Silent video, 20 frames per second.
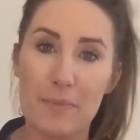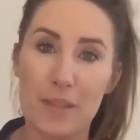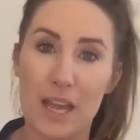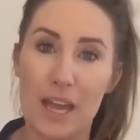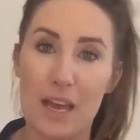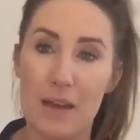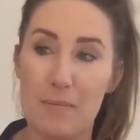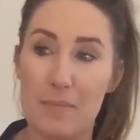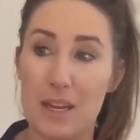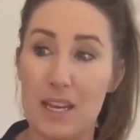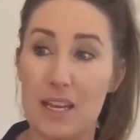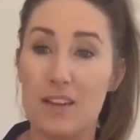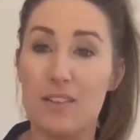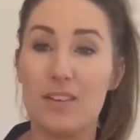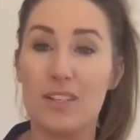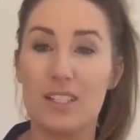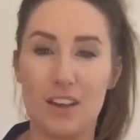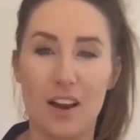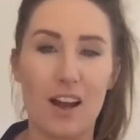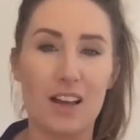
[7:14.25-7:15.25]
it
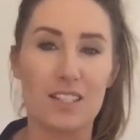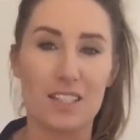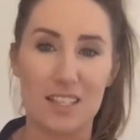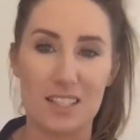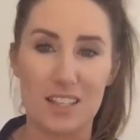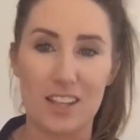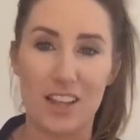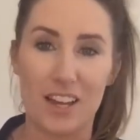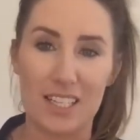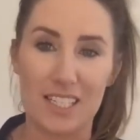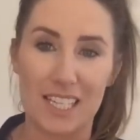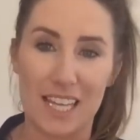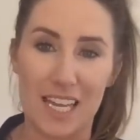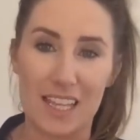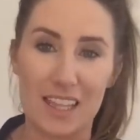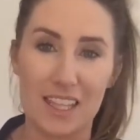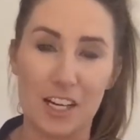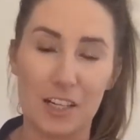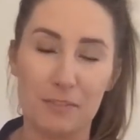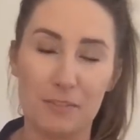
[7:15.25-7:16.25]
would cost us a lot to
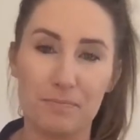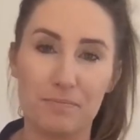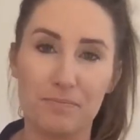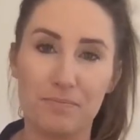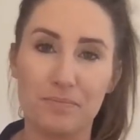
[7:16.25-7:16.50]
get there.